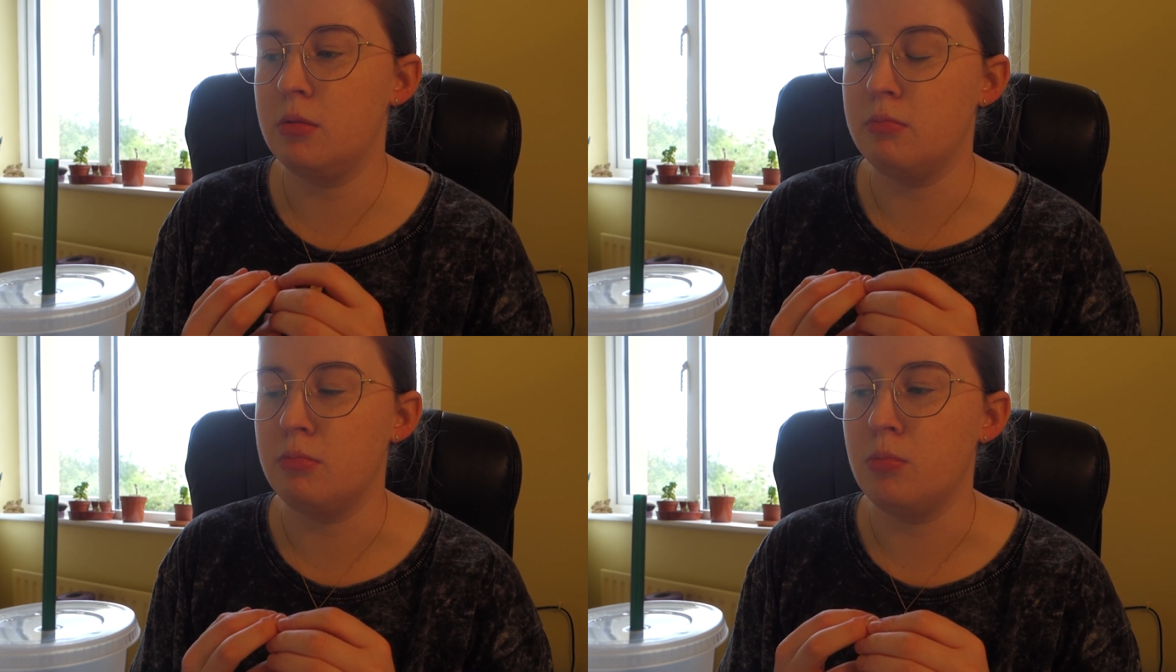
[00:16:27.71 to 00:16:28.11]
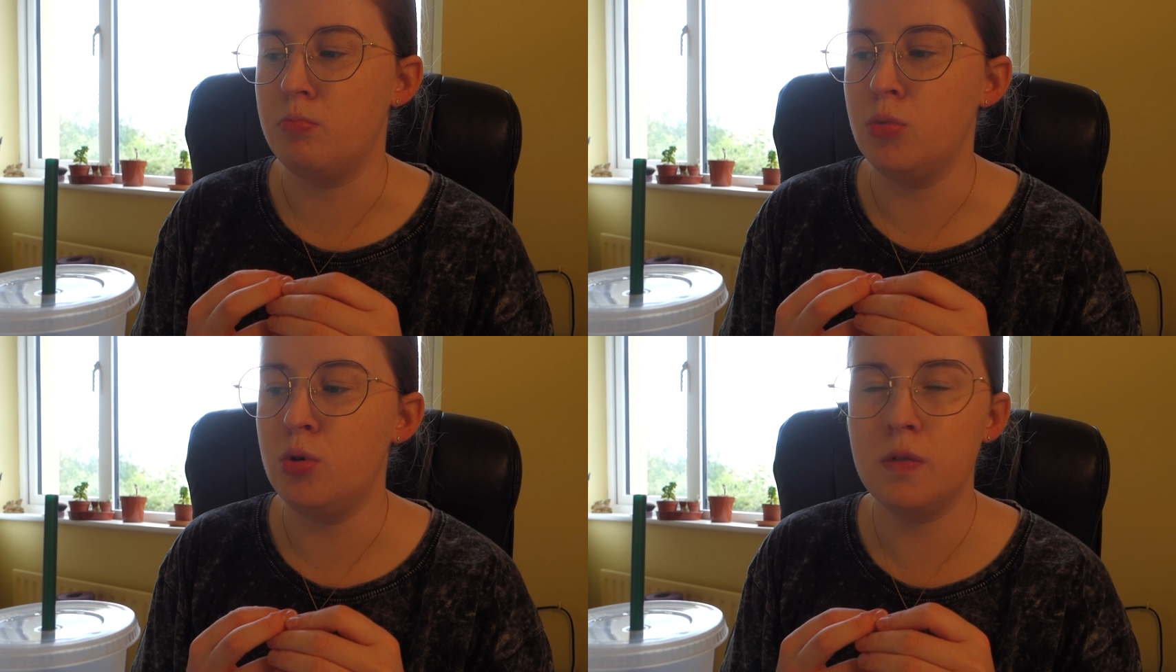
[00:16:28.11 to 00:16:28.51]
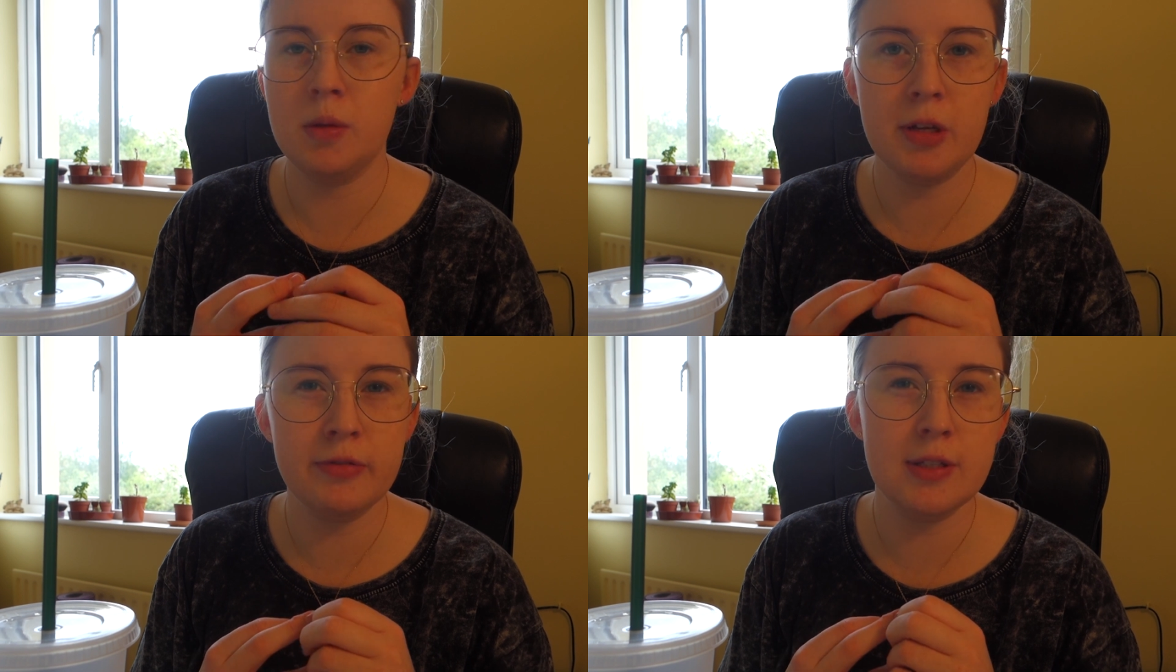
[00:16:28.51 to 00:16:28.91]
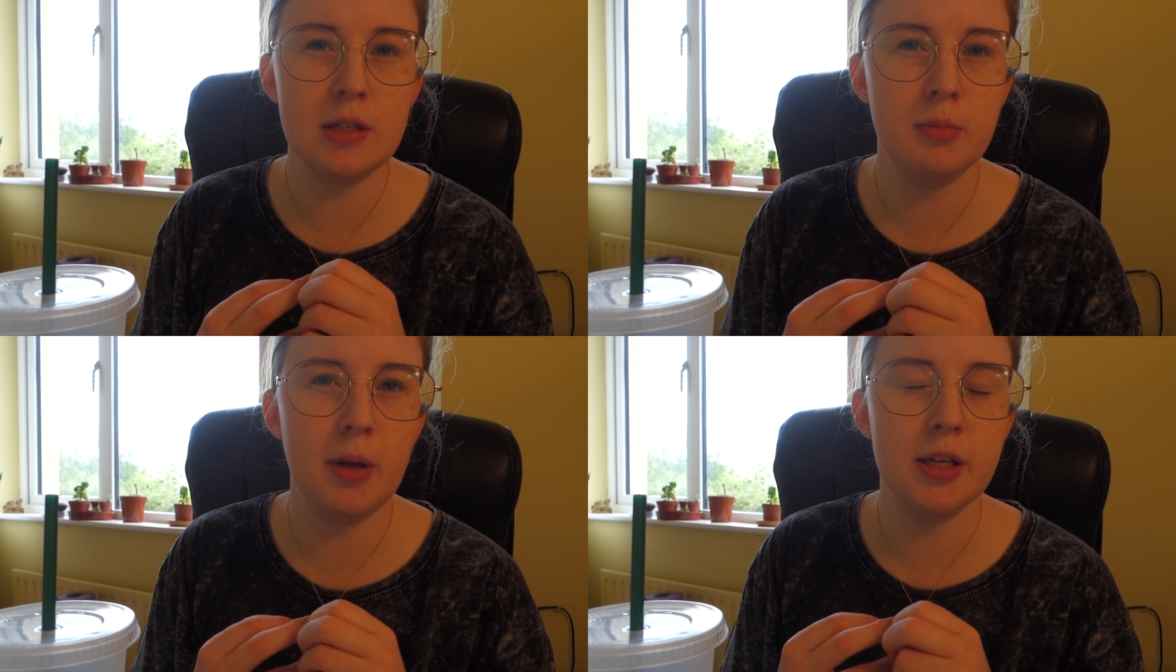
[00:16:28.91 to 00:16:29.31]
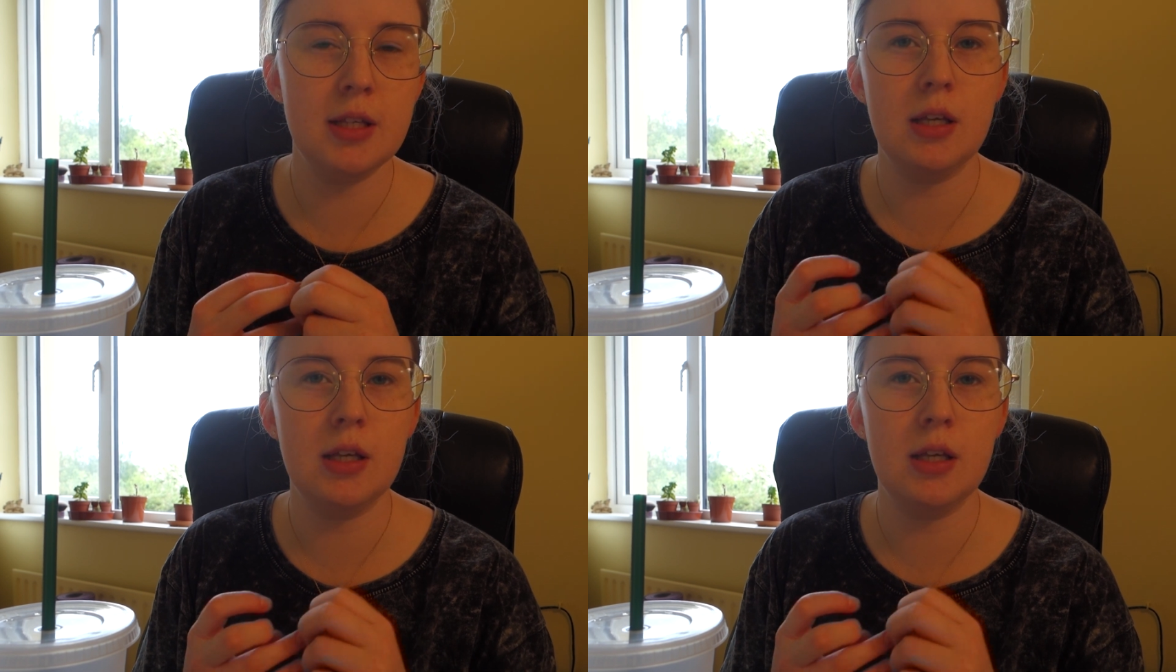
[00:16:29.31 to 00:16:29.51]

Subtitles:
moving my physical body.